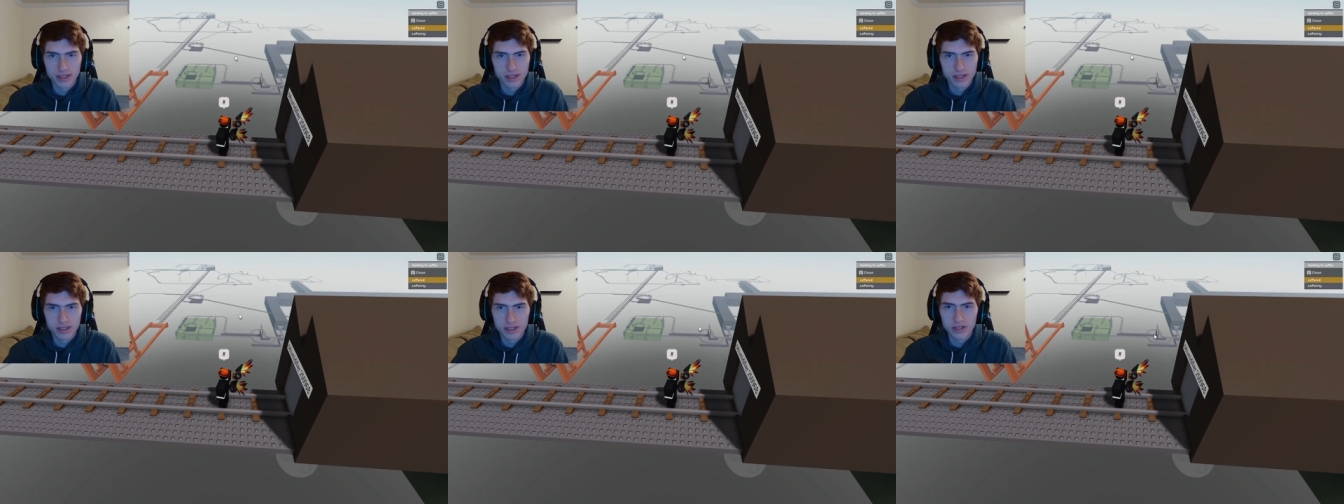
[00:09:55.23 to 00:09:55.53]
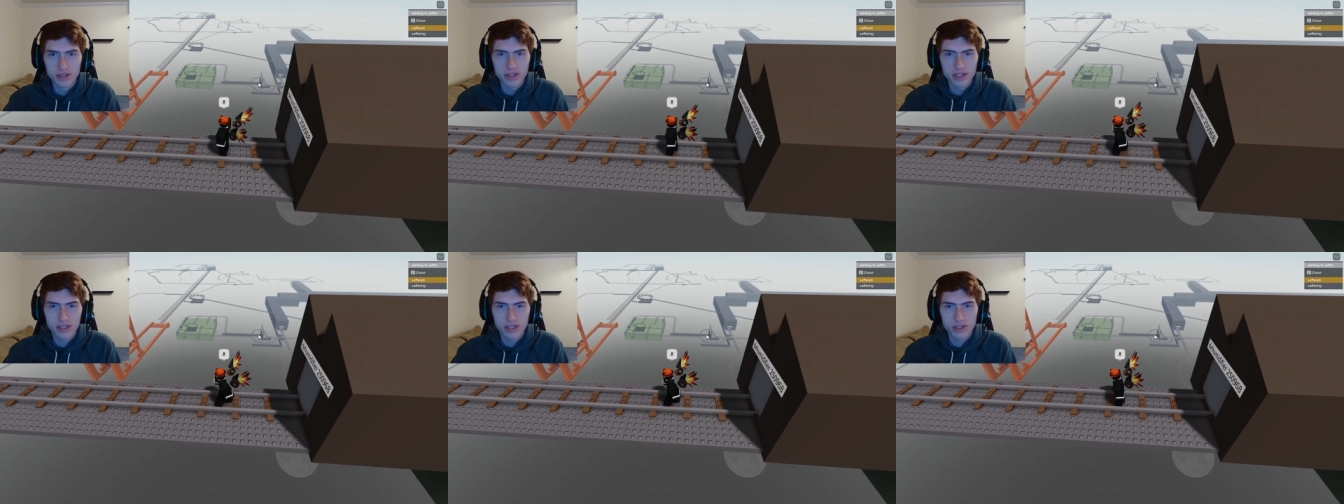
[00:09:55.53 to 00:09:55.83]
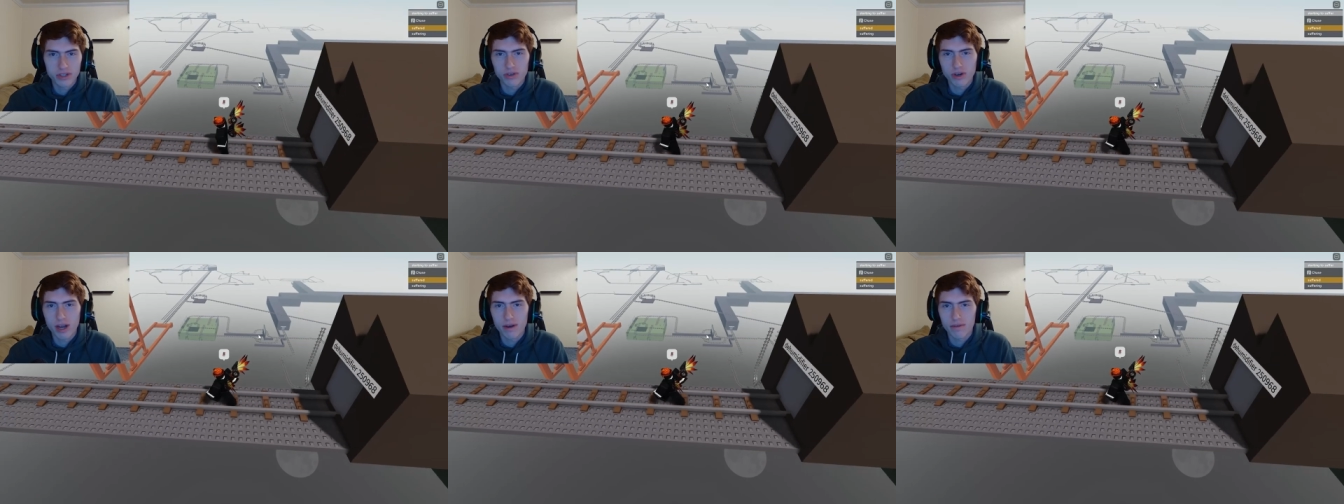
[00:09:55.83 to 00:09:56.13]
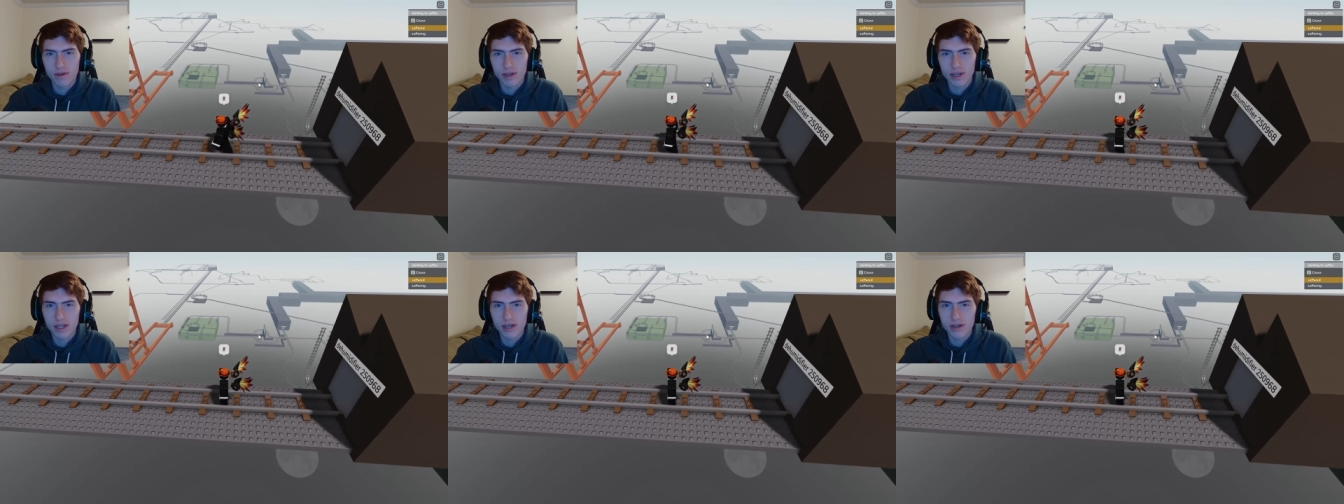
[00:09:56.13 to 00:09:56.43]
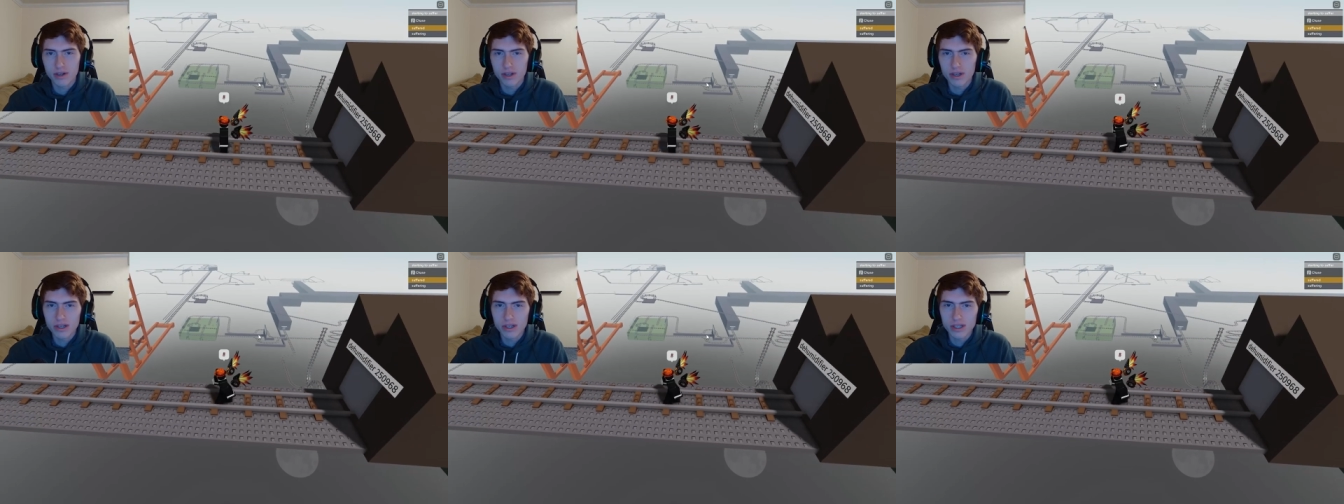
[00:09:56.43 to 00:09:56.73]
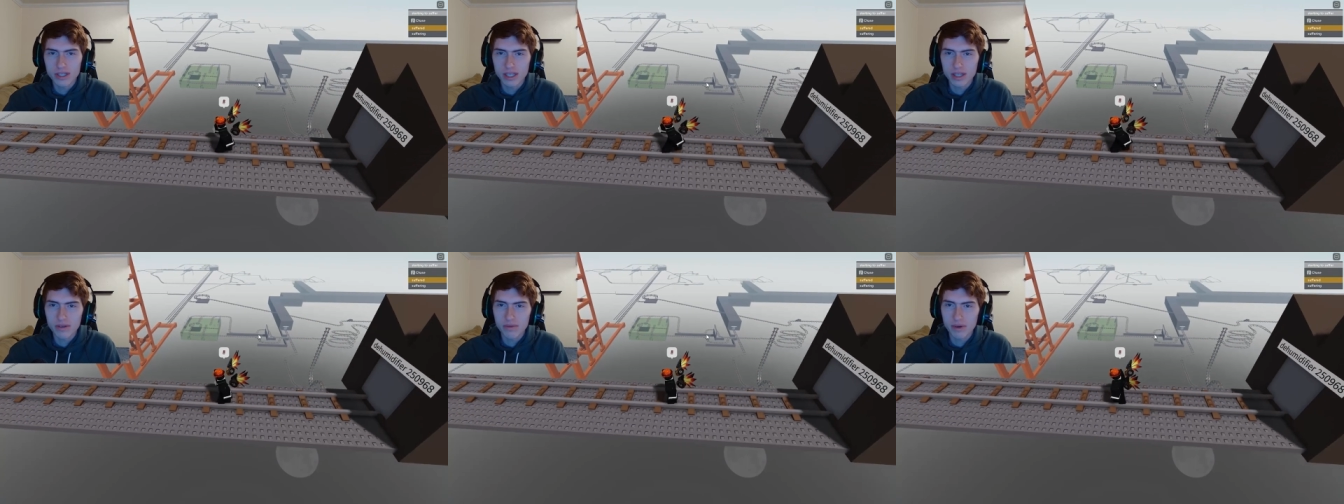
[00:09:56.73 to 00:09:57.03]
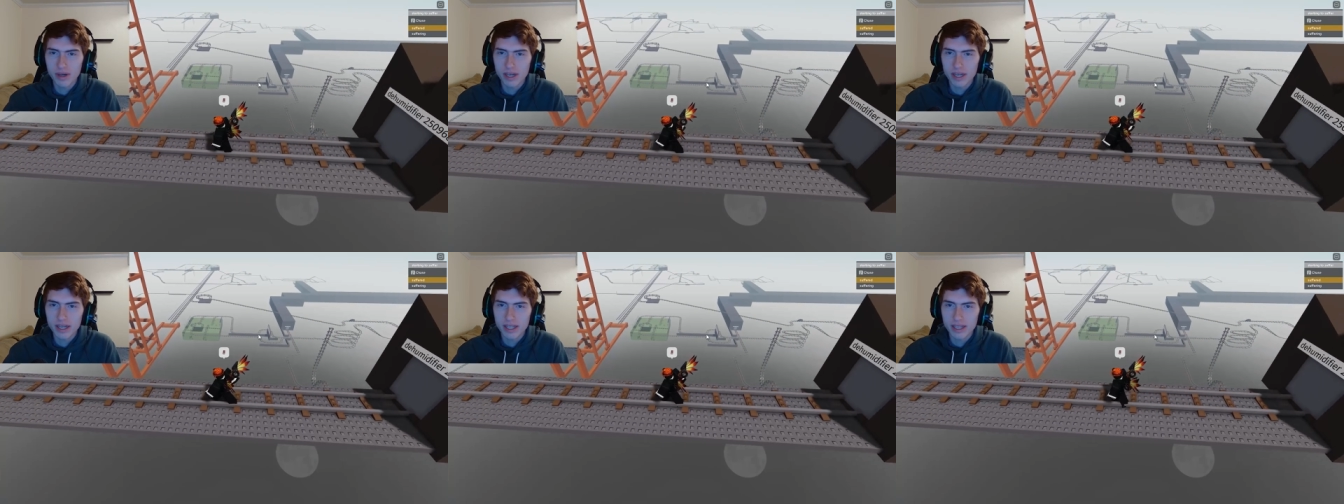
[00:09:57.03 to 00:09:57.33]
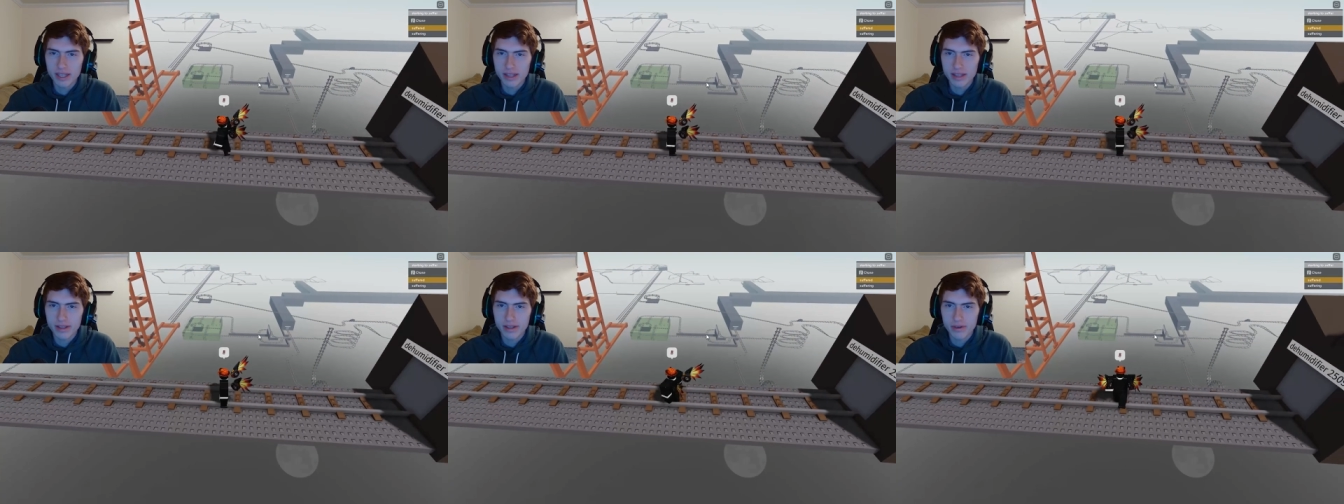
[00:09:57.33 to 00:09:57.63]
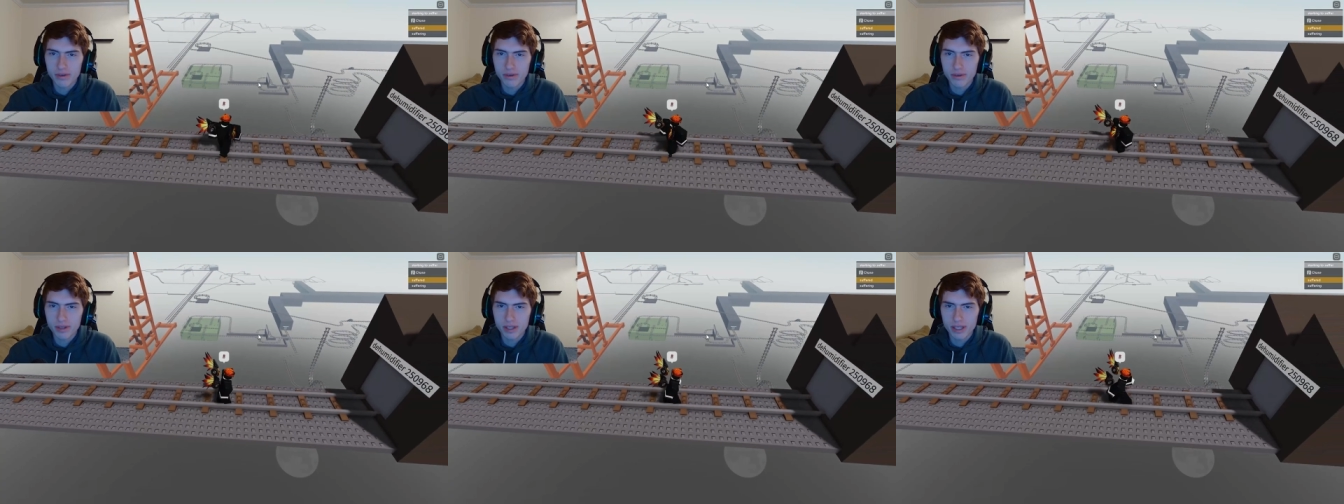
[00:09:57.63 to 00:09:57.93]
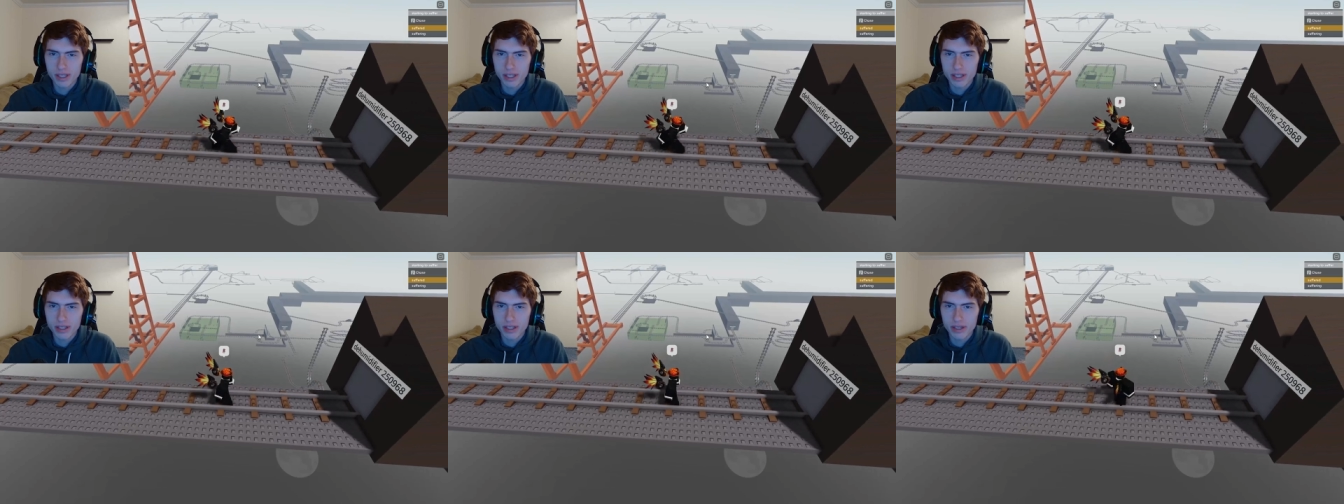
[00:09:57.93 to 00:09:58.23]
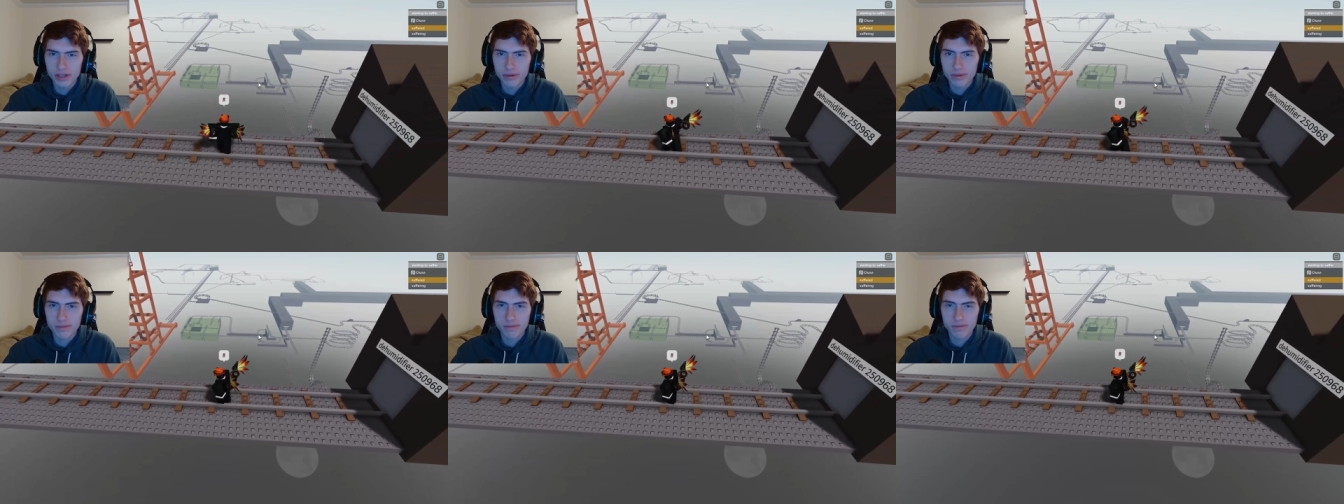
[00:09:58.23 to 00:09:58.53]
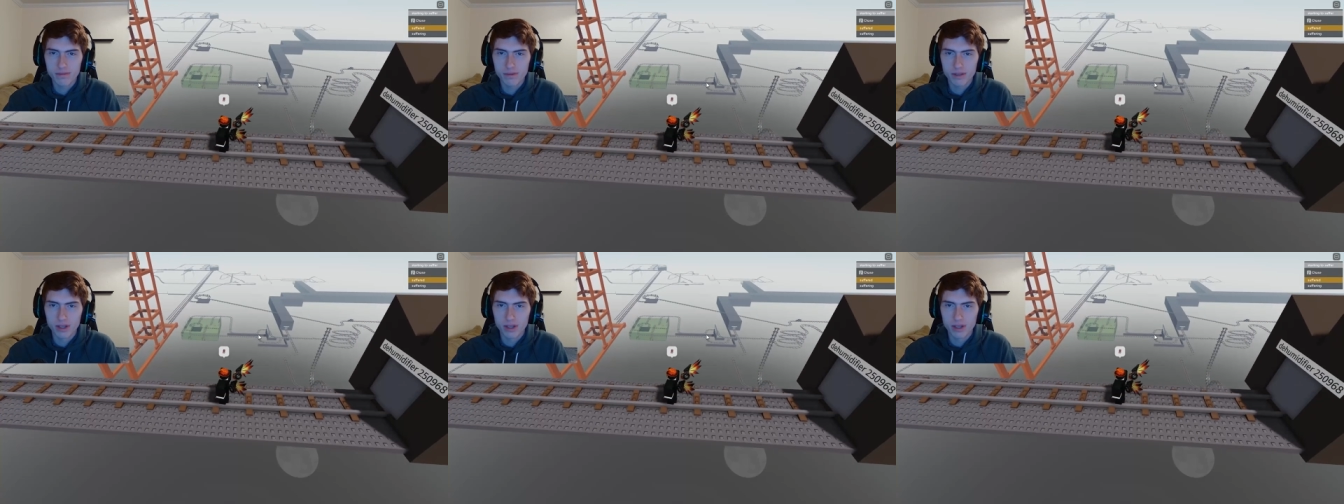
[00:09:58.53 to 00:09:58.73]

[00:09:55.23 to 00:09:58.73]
You still see the traffic. I don't understand why I don't get to go